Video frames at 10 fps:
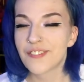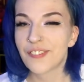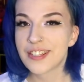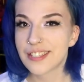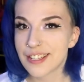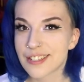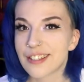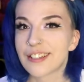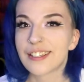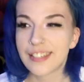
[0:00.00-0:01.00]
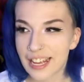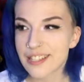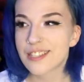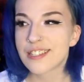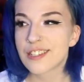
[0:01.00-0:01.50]
of the season
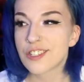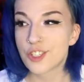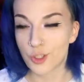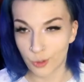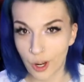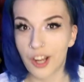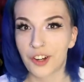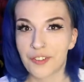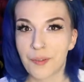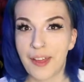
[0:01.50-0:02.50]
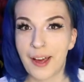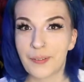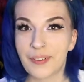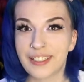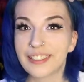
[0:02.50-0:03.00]
gets stronger from
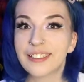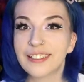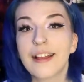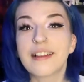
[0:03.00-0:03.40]
that one.